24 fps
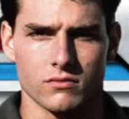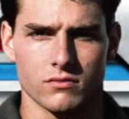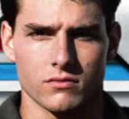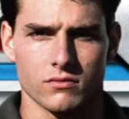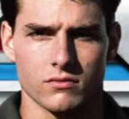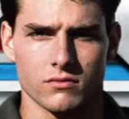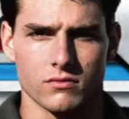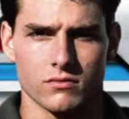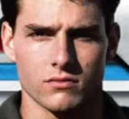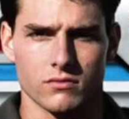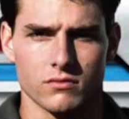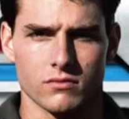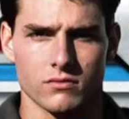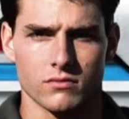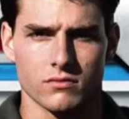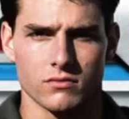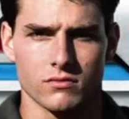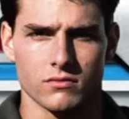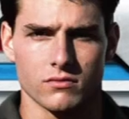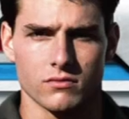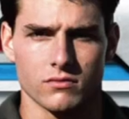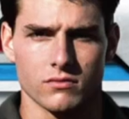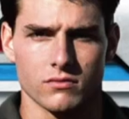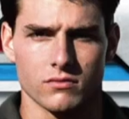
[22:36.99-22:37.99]

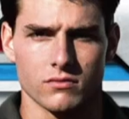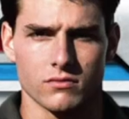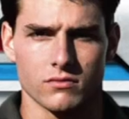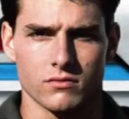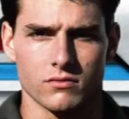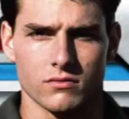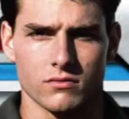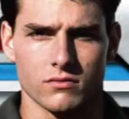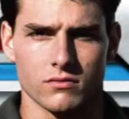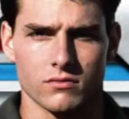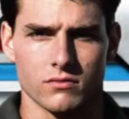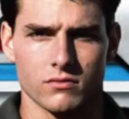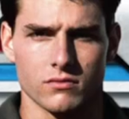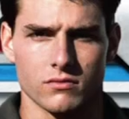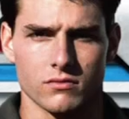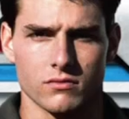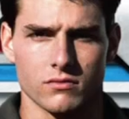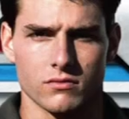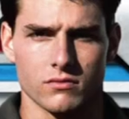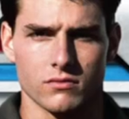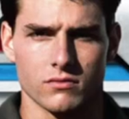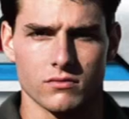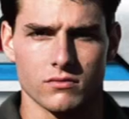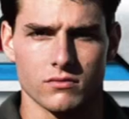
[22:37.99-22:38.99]

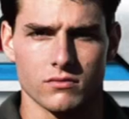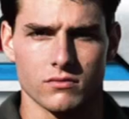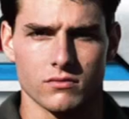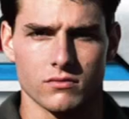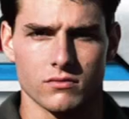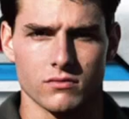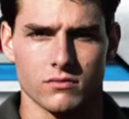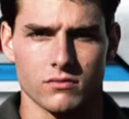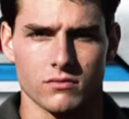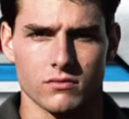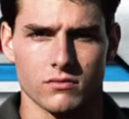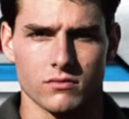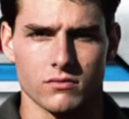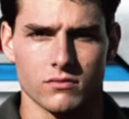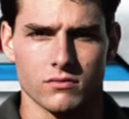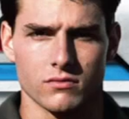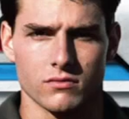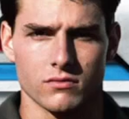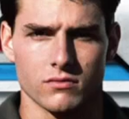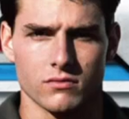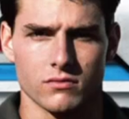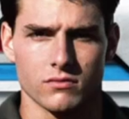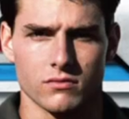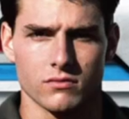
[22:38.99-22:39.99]

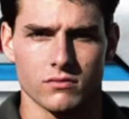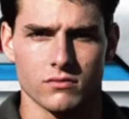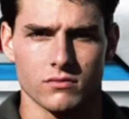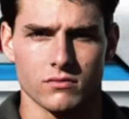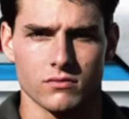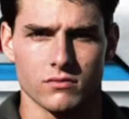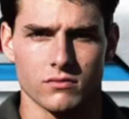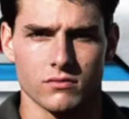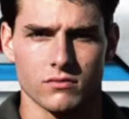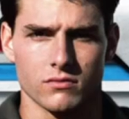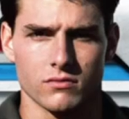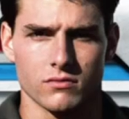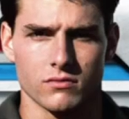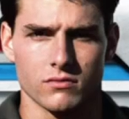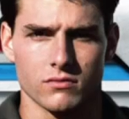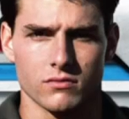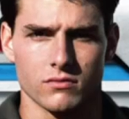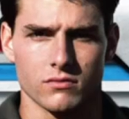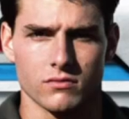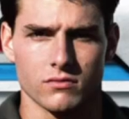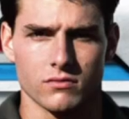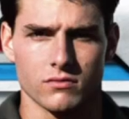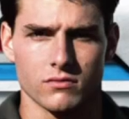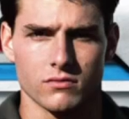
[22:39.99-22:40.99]

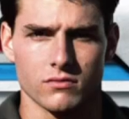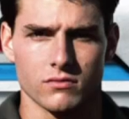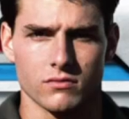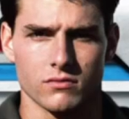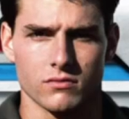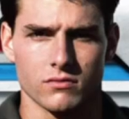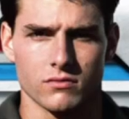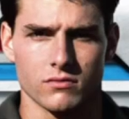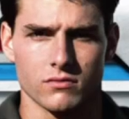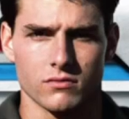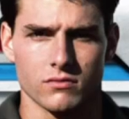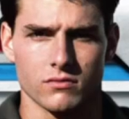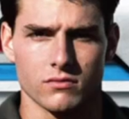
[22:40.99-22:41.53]
The person shown says nothing.